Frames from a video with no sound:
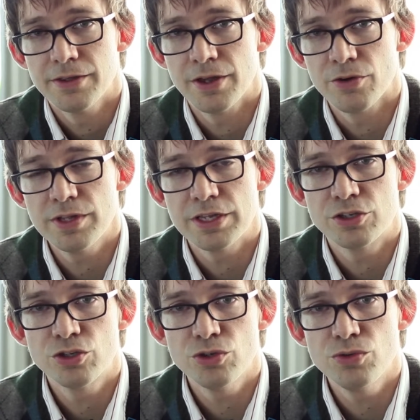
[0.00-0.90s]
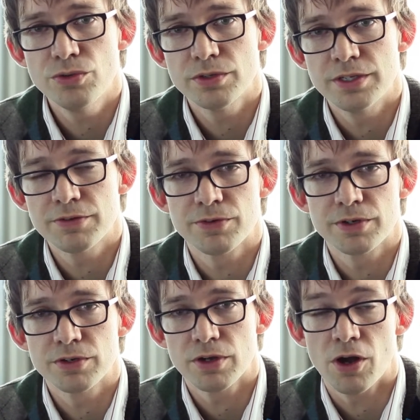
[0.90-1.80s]
There are really two
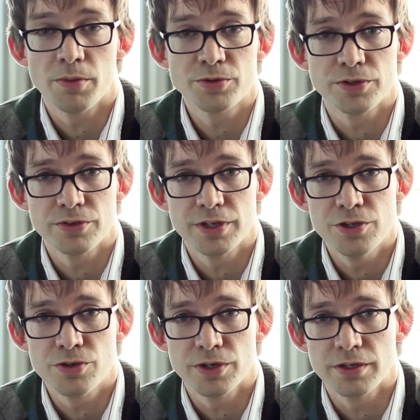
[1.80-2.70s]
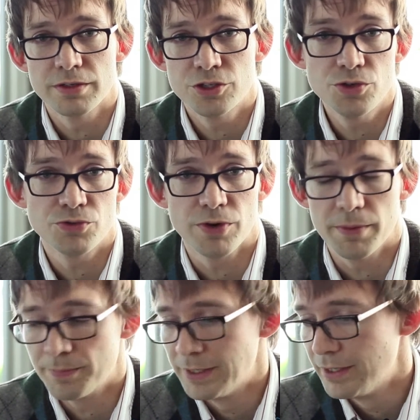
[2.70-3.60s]
different options that you can choose
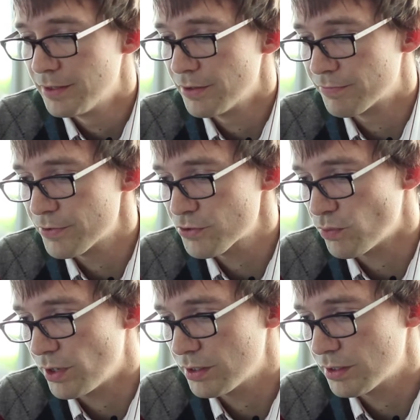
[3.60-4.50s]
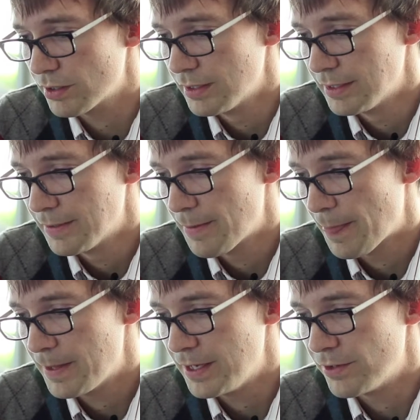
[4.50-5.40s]
from. The first one
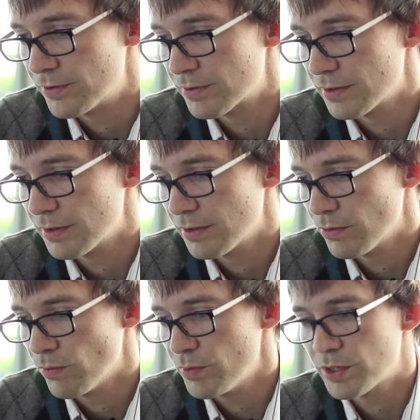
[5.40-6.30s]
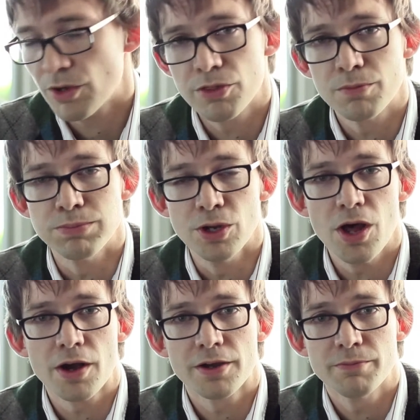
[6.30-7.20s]
is what we call the
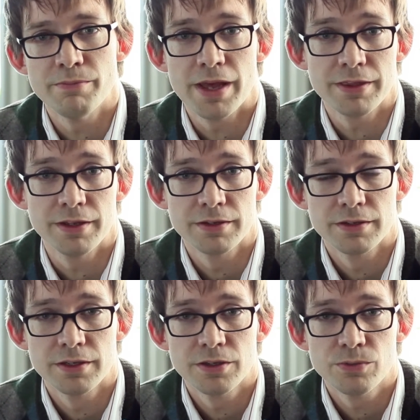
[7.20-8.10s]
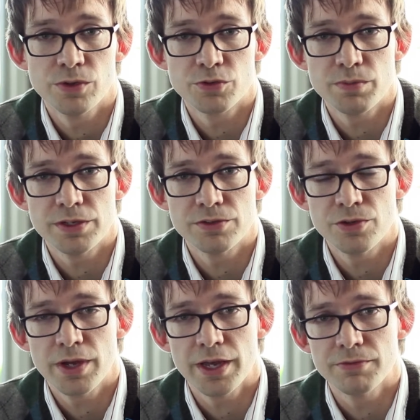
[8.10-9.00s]
block method, which means
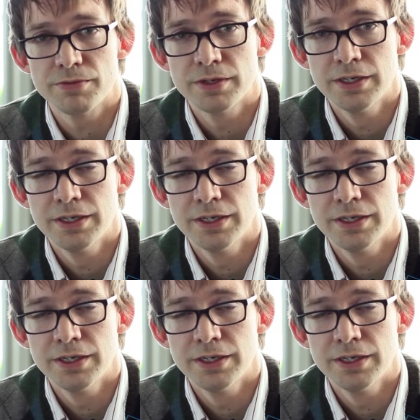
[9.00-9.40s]
you have